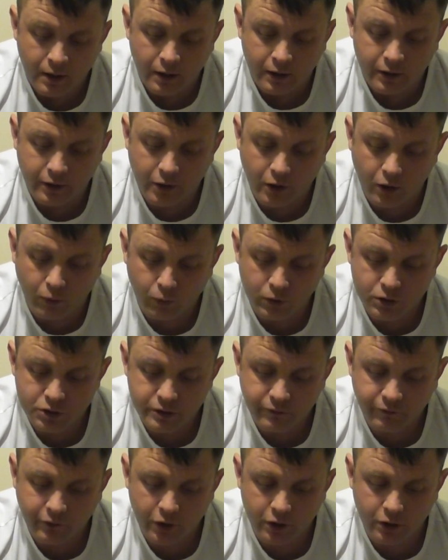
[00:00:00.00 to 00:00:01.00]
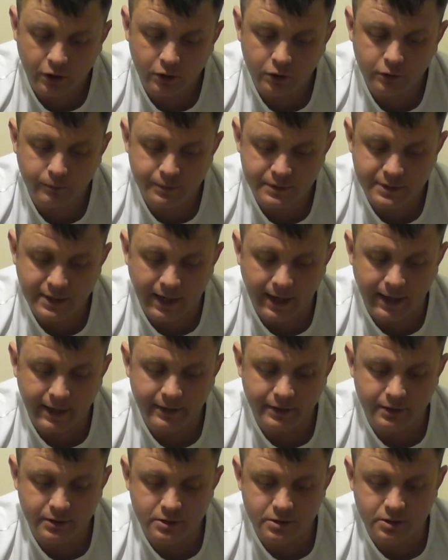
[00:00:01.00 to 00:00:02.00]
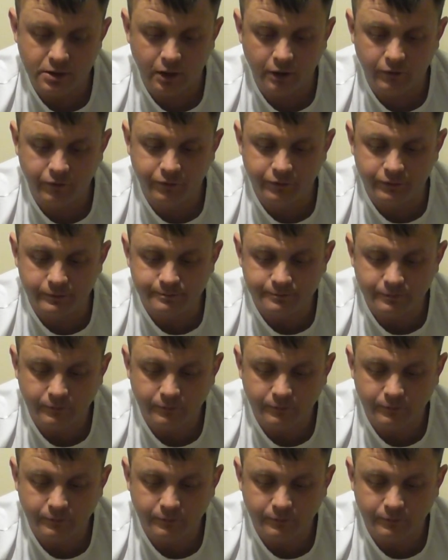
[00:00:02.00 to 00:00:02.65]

you know, once you've got your loop tied and stuff,